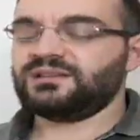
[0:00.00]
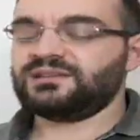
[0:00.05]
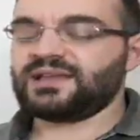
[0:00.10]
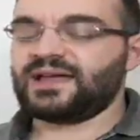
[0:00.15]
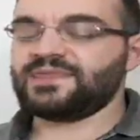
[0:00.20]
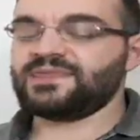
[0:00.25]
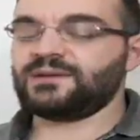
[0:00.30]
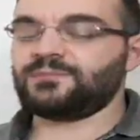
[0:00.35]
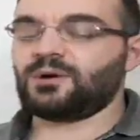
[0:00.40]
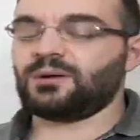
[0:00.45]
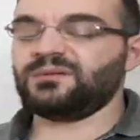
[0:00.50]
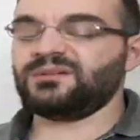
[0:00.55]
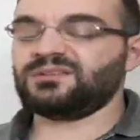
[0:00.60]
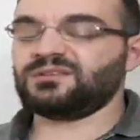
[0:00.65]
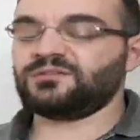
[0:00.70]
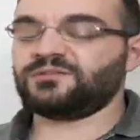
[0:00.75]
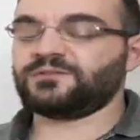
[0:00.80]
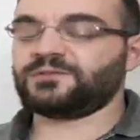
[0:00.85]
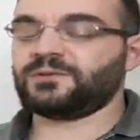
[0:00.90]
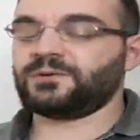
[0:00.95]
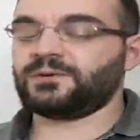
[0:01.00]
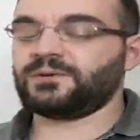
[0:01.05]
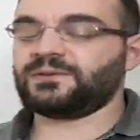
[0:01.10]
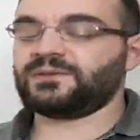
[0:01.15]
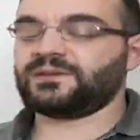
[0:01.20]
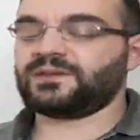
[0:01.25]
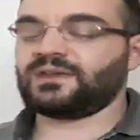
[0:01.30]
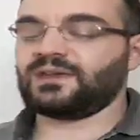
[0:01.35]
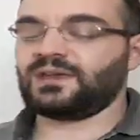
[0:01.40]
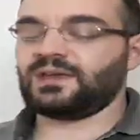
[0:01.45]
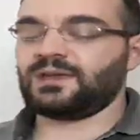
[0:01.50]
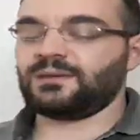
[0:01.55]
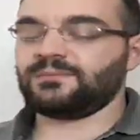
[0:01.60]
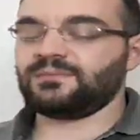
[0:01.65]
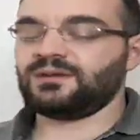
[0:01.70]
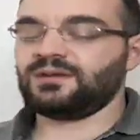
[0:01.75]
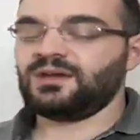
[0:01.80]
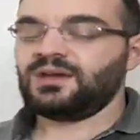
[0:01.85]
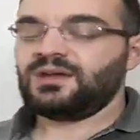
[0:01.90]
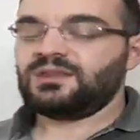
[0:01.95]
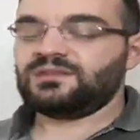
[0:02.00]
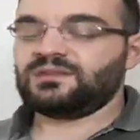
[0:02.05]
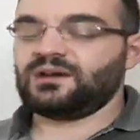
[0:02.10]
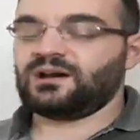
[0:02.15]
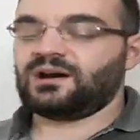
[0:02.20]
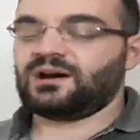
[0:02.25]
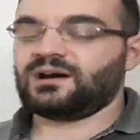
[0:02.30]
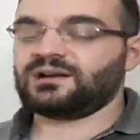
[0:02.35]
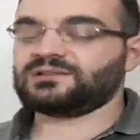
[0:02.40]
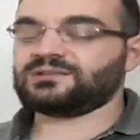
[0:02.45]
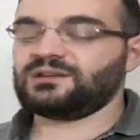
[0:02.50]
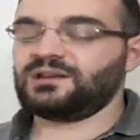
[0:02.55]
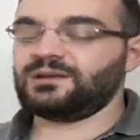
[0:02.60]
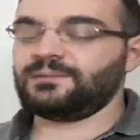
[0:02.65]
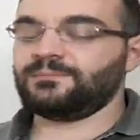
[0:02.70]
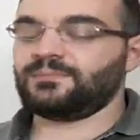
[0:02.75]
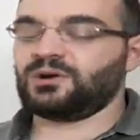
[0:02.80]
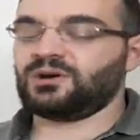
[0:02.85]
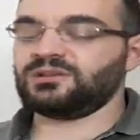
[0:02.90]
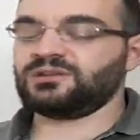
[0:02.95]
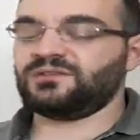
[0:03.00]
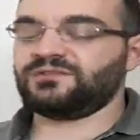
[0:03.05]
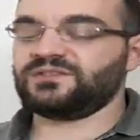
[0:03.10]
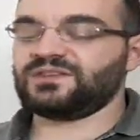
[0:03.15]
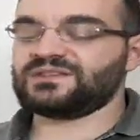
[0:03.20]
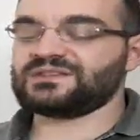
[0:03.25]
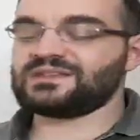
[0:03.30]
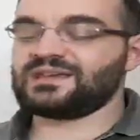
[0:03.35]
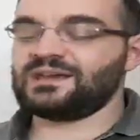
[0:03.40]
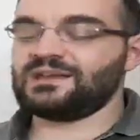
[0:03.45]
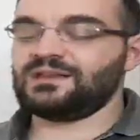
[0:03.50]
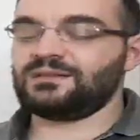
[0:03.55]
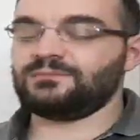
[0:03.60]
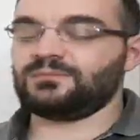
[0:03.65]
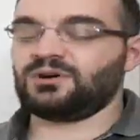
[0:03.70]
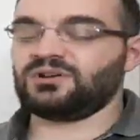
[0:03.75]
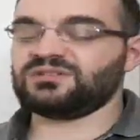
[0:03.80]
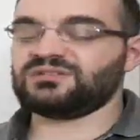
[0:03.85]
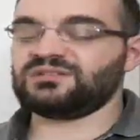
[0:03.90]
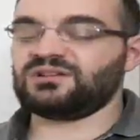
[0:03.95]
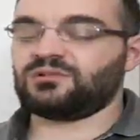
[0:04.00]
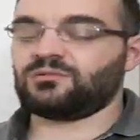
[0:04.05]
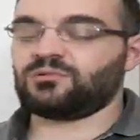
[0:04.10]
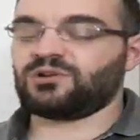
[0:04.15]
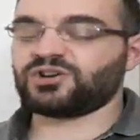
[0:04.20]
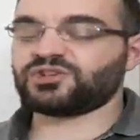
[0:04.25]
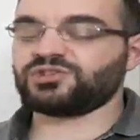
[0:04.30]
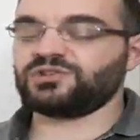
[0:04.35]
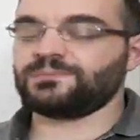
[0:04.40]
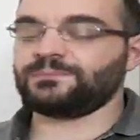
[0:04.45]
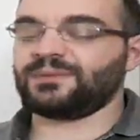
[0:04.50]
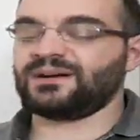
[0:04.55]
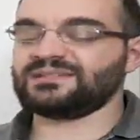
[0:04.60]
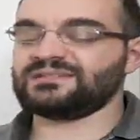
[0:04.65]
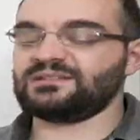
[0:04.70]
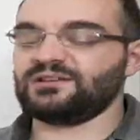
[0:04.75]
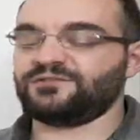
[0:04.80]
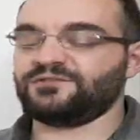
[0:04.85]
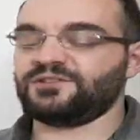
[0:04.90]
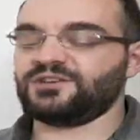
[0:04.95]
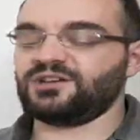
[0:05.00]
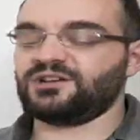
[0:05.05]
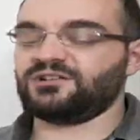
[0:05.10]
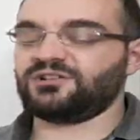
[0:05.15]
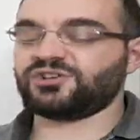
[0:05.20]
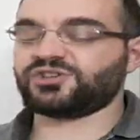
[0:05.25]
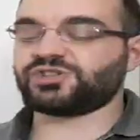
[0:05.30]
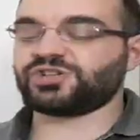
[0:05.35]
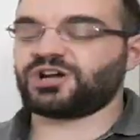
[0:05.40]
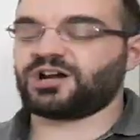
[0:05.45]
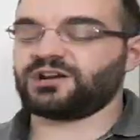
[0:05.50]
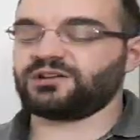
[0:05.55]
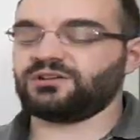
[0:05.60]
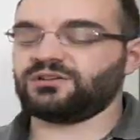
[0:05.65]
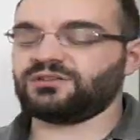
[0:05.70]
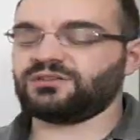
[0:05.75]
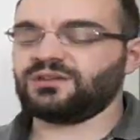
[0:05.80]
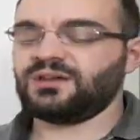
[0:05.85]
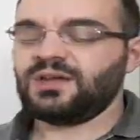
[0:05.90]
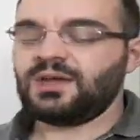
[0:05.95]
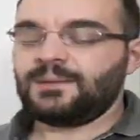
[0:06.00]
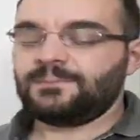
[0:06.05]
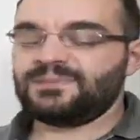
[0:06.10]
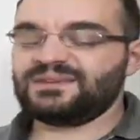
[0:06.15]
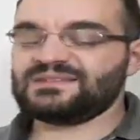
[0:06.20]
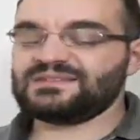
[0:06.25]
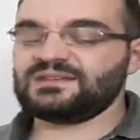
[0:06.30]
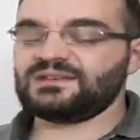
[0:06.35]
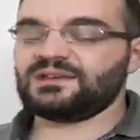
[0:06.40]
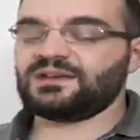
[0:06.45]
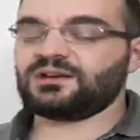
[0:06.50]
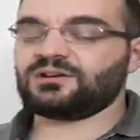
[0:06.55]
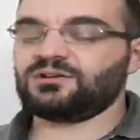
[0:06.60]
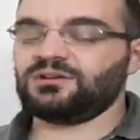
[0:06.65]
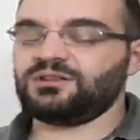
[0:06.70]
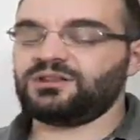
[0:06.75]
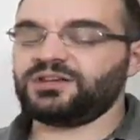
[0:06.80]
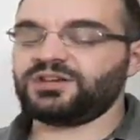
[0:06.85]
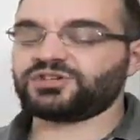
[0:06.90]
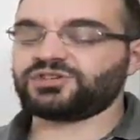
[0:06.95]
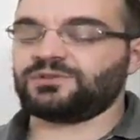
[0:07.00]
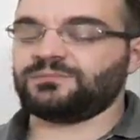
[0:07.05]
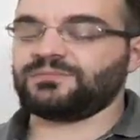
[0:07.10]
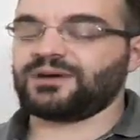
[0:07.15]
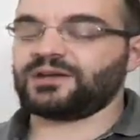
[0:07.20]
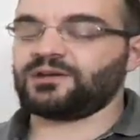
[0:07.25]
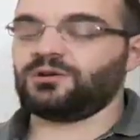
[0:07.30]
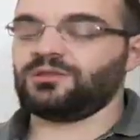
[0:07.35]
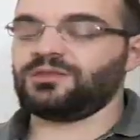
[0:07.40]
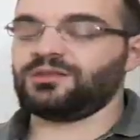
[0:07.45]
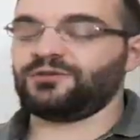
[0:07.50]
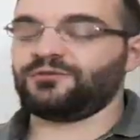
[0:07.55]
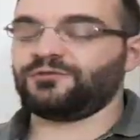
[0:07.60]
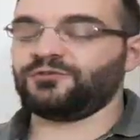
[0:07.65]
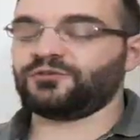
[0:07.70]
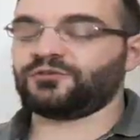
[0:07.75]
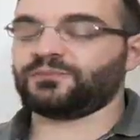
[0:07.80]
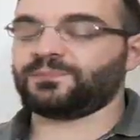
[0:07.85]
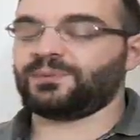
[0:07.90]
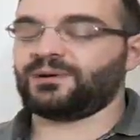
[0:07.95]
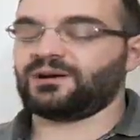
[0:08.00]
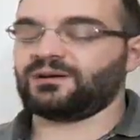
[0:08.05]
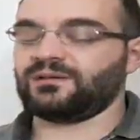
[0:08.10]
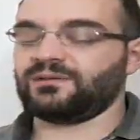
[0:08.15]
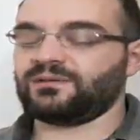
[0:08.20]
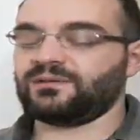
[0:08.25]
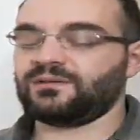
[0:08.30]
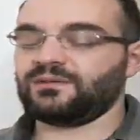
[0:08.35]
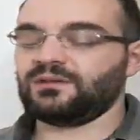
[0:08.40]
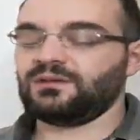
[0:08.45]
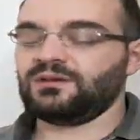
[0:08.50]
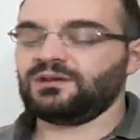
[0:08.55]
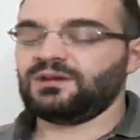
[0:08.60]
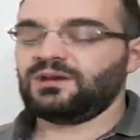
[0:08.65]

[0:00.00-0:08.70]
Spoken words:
Then the moment of truth came. The hurtling body of the scaled monster rushed past the furious chariot, missing a collision by only a few spawns.